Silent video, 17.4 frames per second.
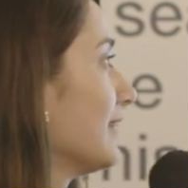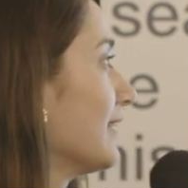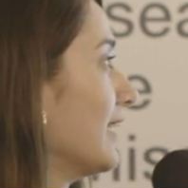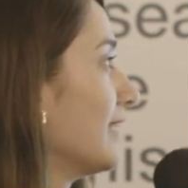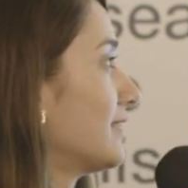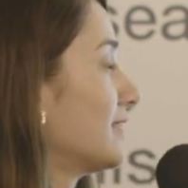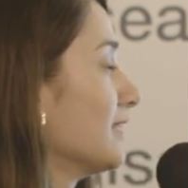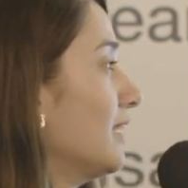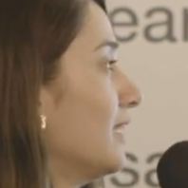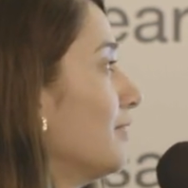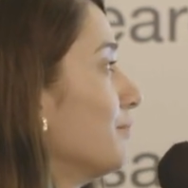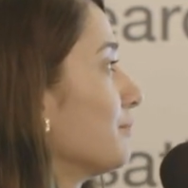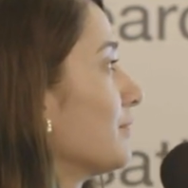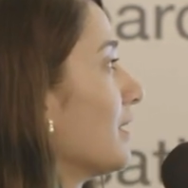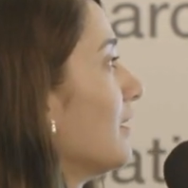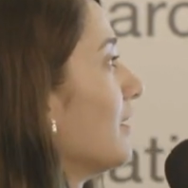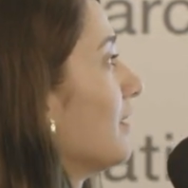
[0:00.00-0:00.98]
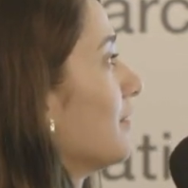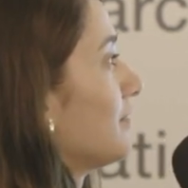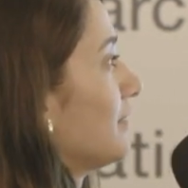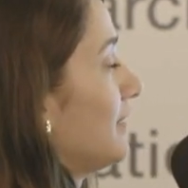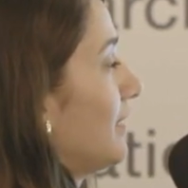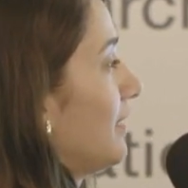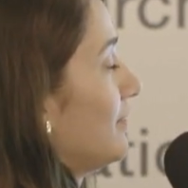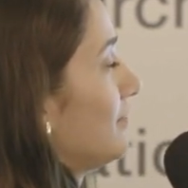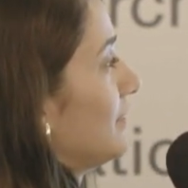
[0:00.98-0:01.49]
Like
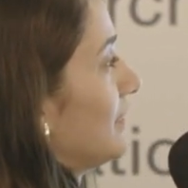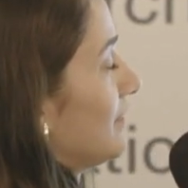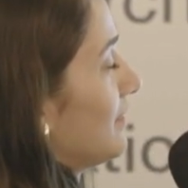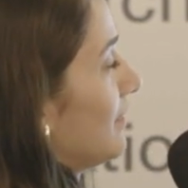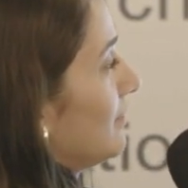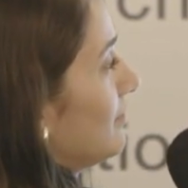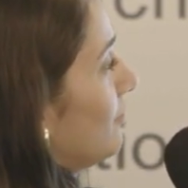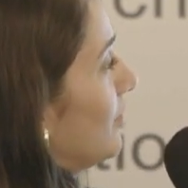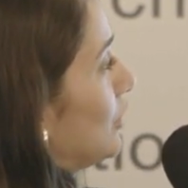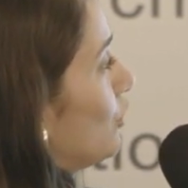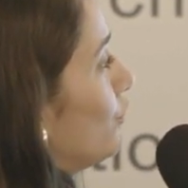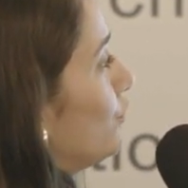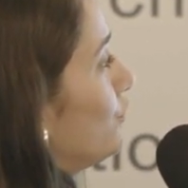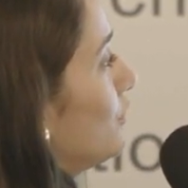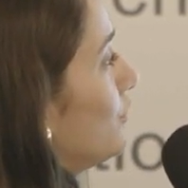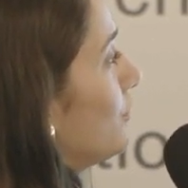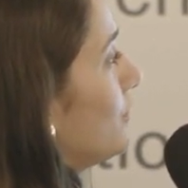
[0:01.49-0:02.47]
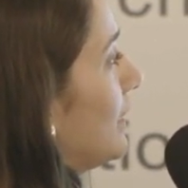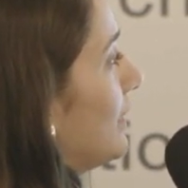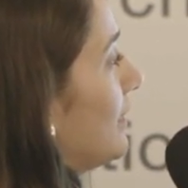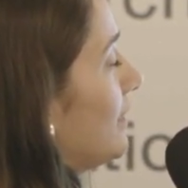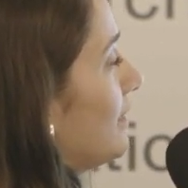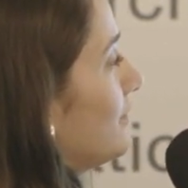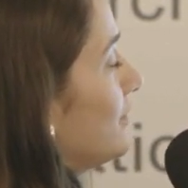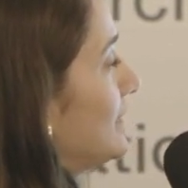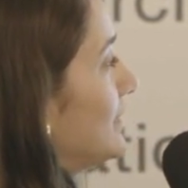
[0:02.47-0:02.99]
one of
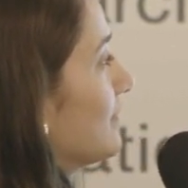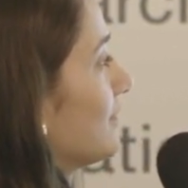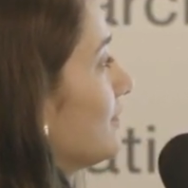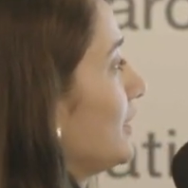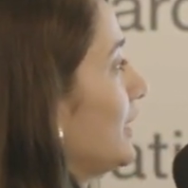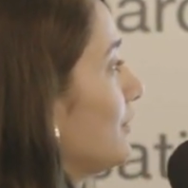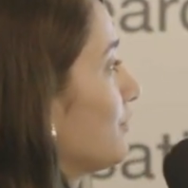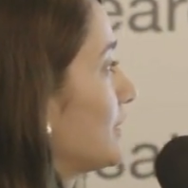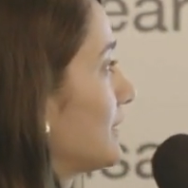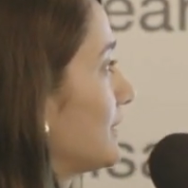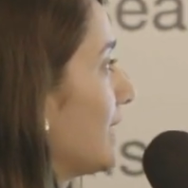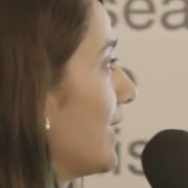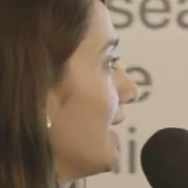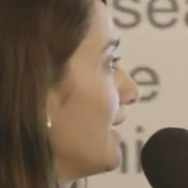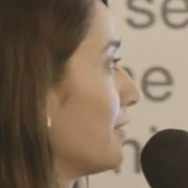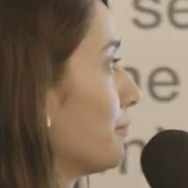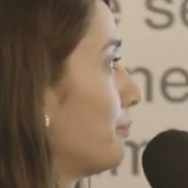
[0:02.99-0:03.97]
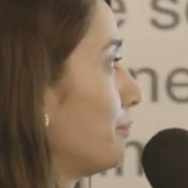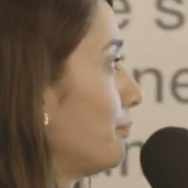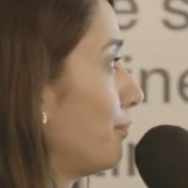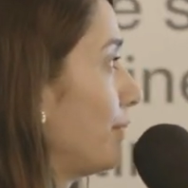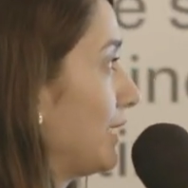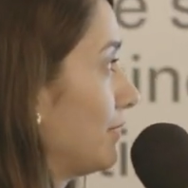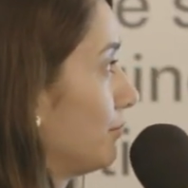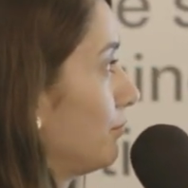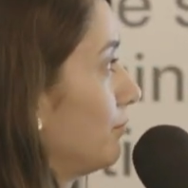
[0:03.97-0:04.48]
the recent news saying
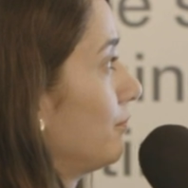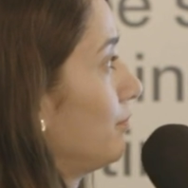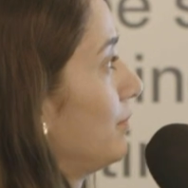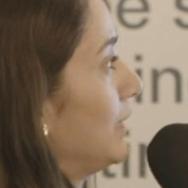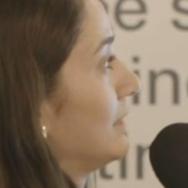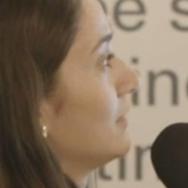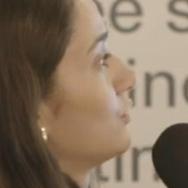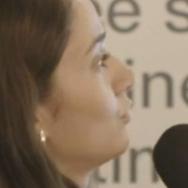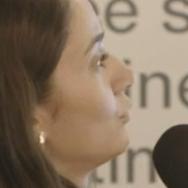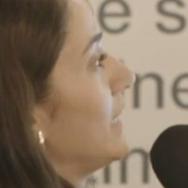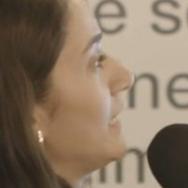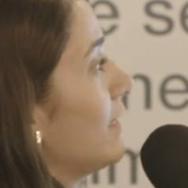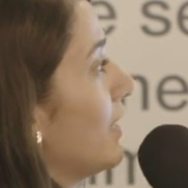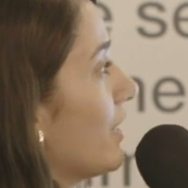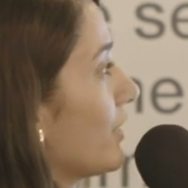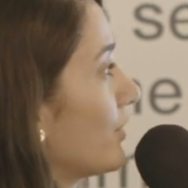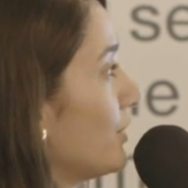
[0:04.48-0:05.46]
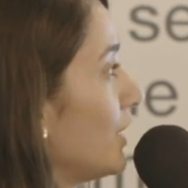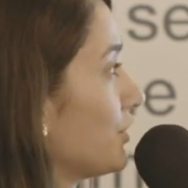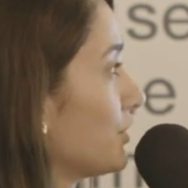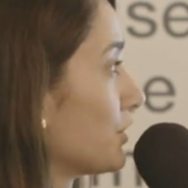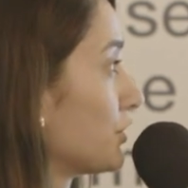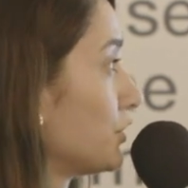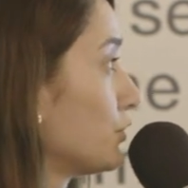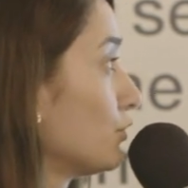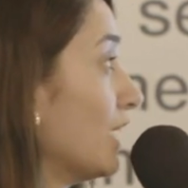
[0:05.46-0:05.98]
patents on AI
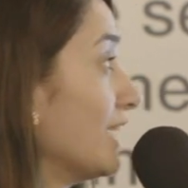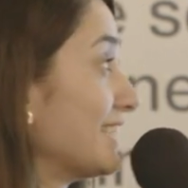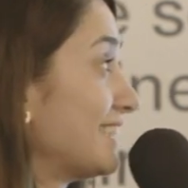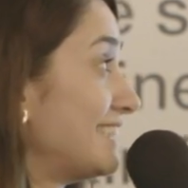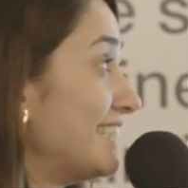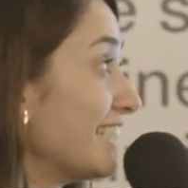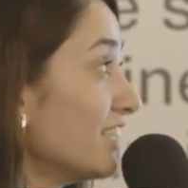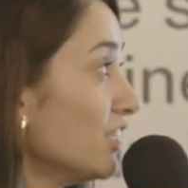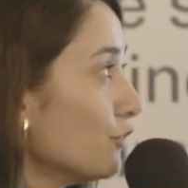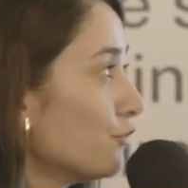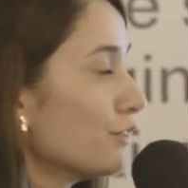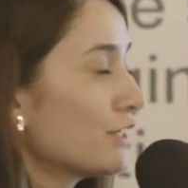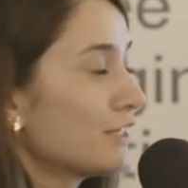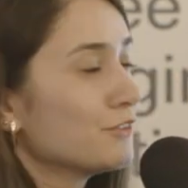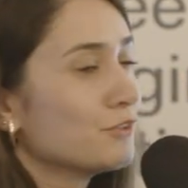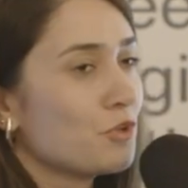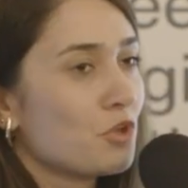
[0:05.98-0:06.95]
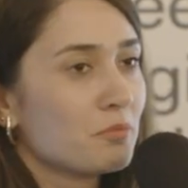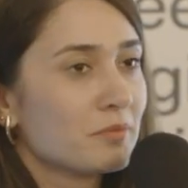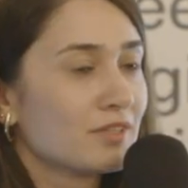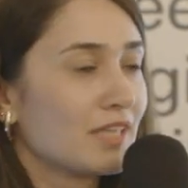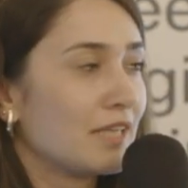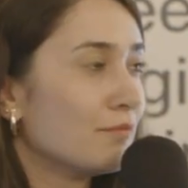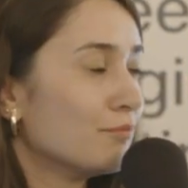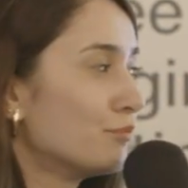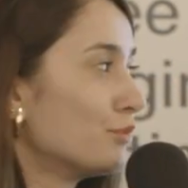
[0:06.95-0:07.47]
creations require significant
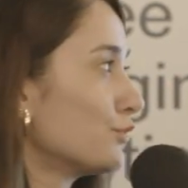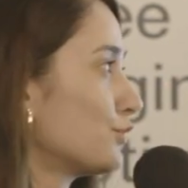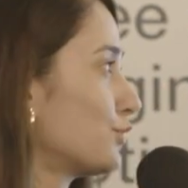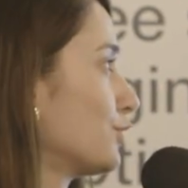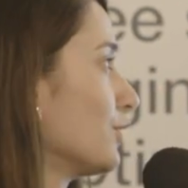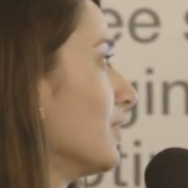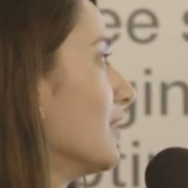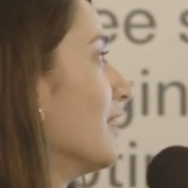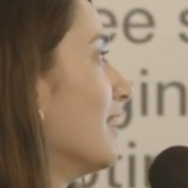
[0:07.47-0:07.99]
human input.